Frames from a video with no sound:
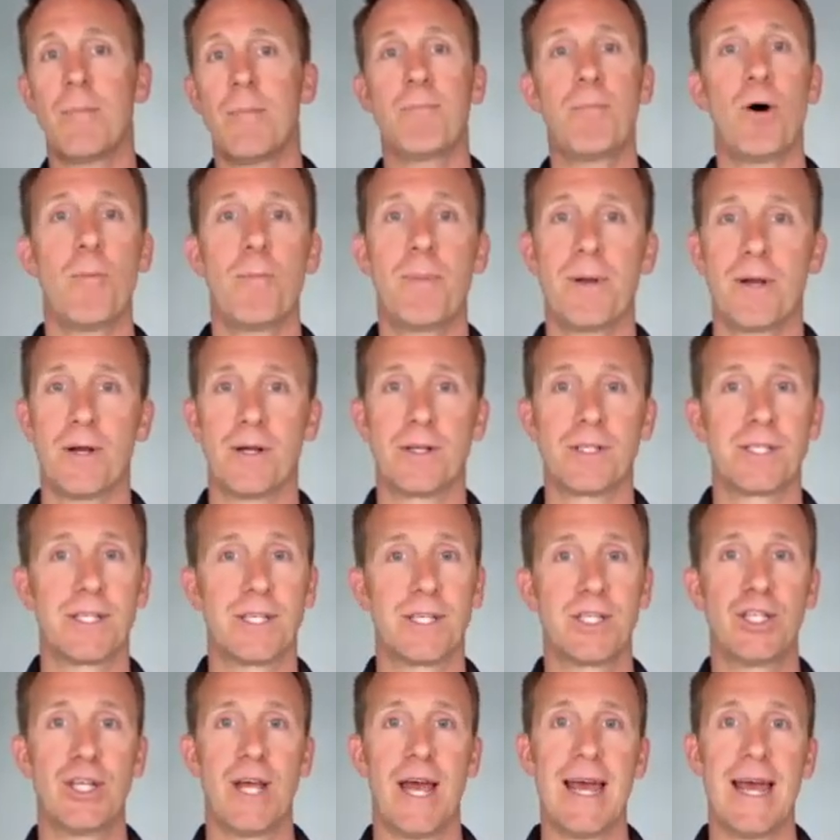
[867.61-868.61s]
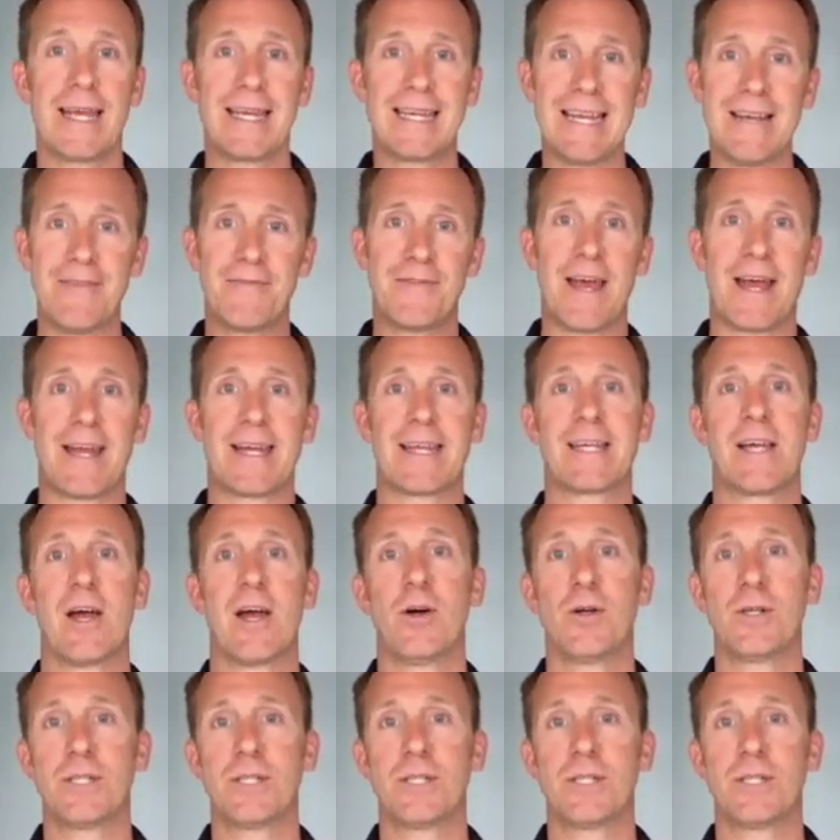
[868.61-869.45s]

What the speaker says: pop it onto the chair, give that a go,